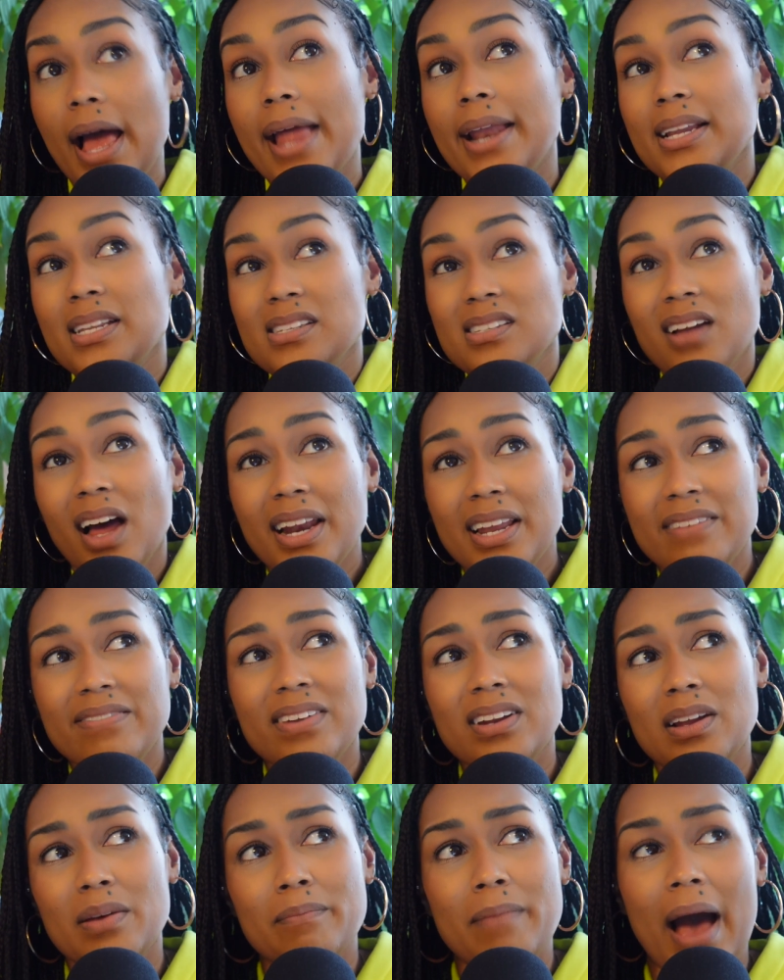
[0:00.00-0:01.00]
And it's not
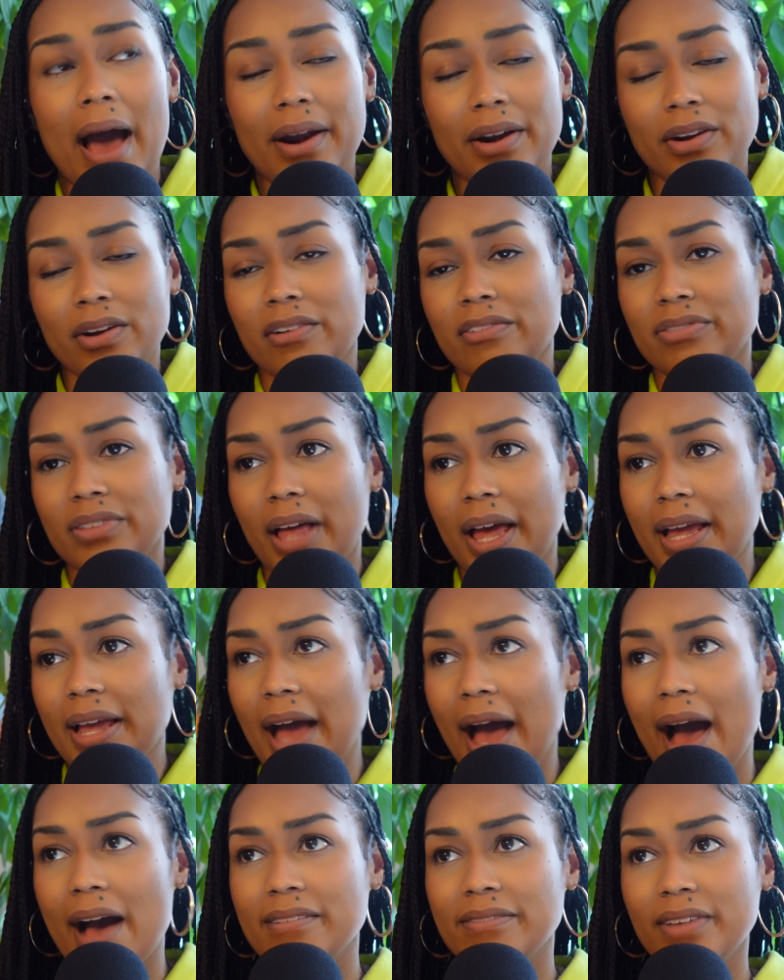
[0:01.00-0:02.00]
even a matter of like
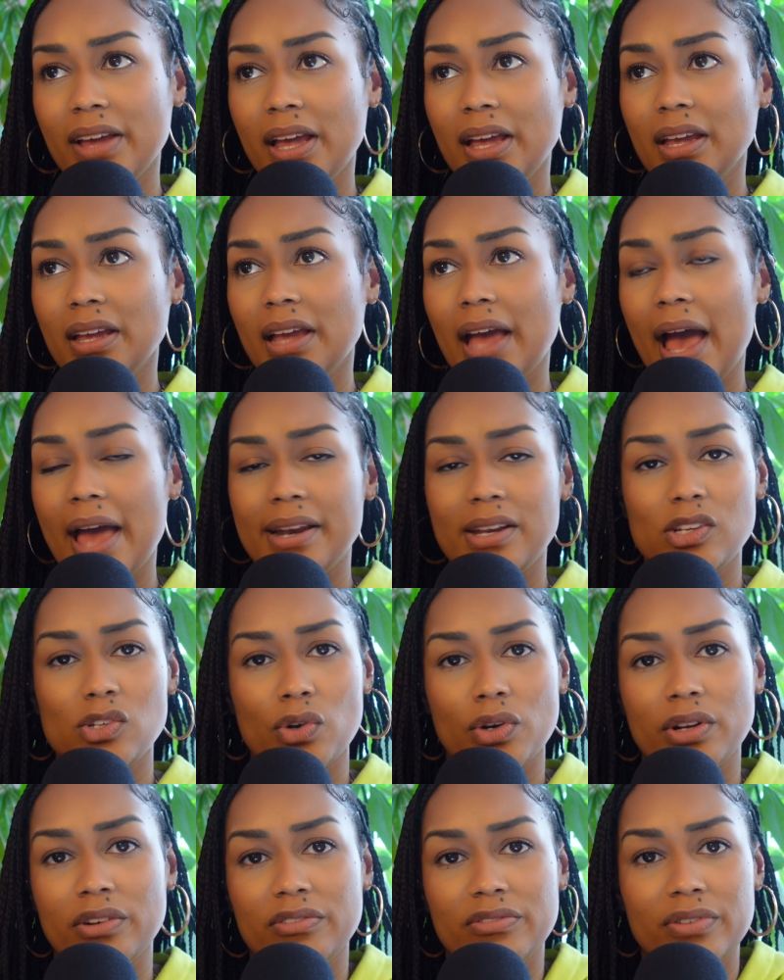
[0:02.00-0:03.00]
having any
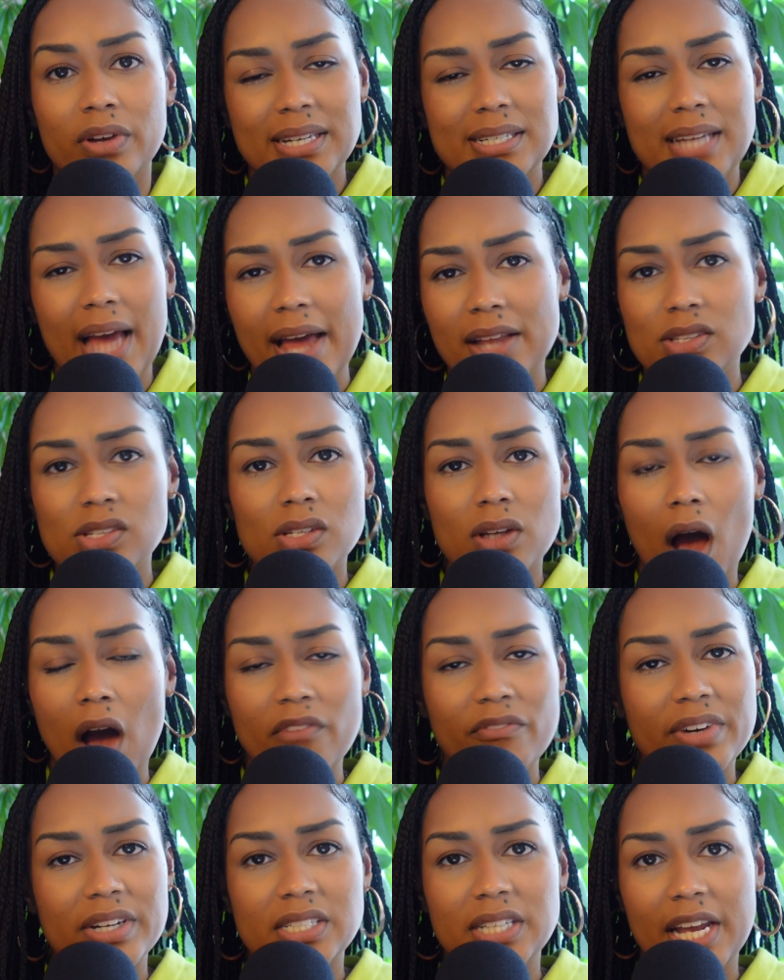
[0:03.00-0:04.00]
sort of intense
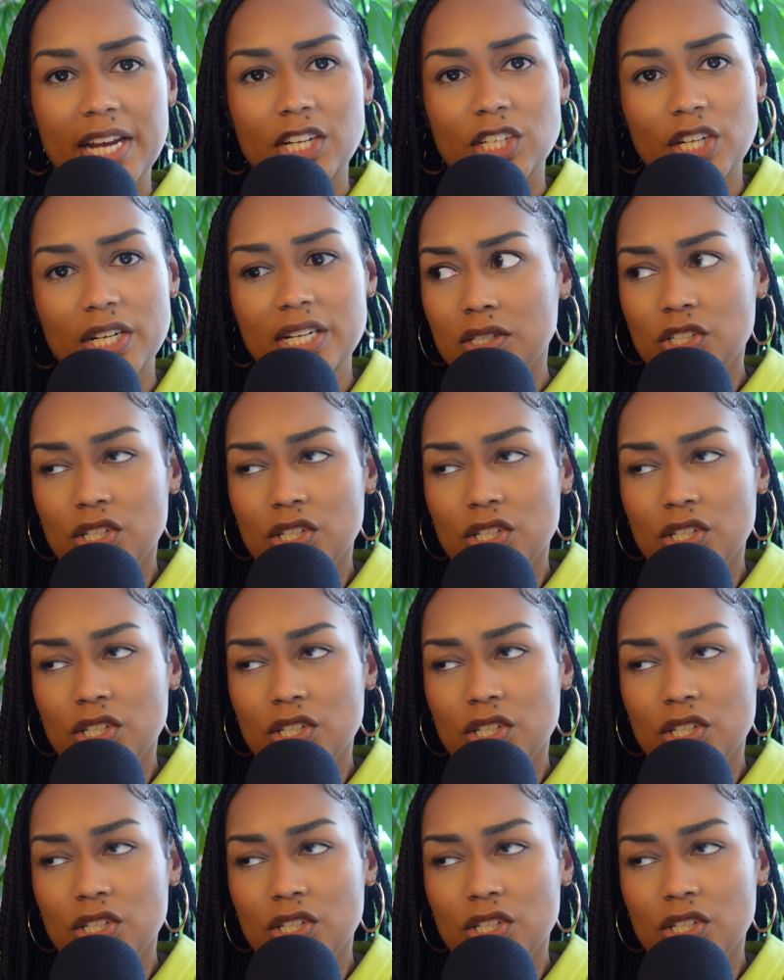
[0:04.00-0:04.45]
confrontation.